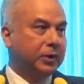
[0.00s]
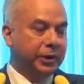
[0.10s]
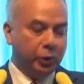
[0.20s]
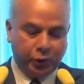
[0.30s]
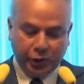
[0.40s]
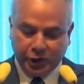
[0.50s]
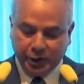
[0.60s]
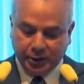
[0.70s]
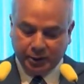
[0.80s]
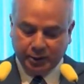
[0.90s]

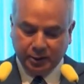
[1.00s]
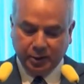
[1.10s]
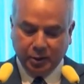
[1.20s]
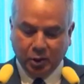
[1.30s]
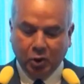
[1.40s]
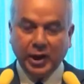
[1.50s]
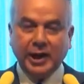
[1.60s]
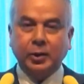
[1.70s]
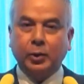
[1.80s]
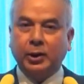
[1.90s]
nutrition, or
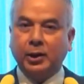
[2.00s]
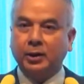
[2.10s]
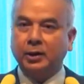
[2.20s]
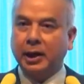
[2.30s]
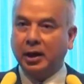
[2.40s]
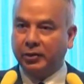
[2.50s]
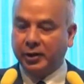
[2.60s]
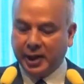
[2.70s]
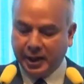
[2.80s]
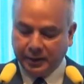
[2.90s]
adequate health
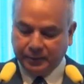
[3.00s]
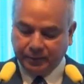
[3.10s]
care.